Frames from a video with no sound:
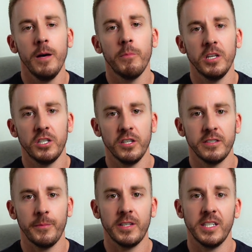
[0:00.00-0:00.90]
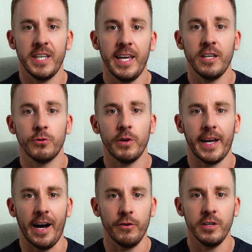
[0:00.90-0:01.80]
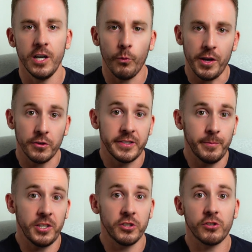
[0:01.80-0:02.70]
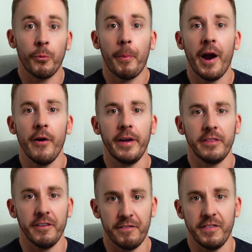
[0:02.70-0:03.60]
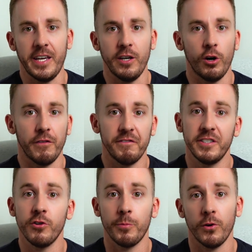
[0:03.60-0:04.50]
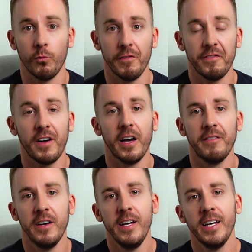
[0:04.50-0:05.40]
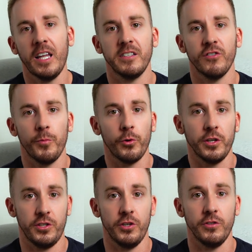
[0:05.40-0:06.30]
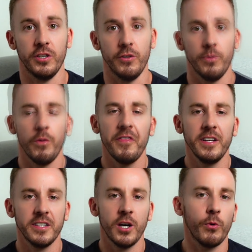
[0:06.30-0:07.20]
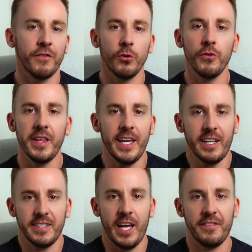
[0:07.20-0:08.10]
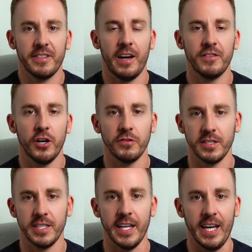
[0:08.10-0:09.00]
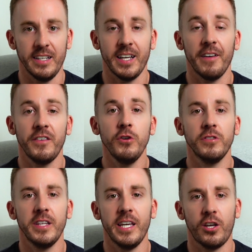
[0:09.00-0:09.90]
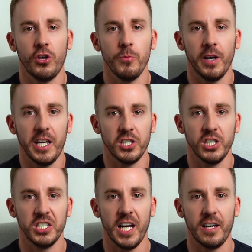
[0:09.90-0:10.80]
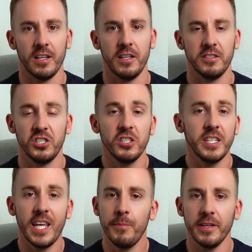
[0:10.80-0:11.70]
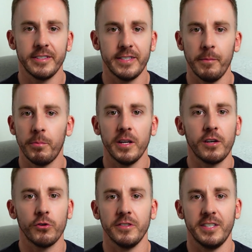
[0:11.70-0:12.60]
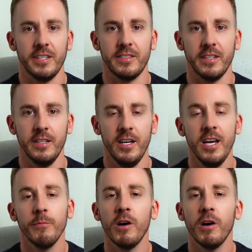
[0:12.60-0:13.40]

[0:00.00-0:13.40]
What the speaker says: but it's just something to take into account when you're simply just comparing the fee of 0.15 and 0.22. One thing to note with all the ETFs that I've chosen today is that I've used the accumulation share class just to keep it simple and consistent. But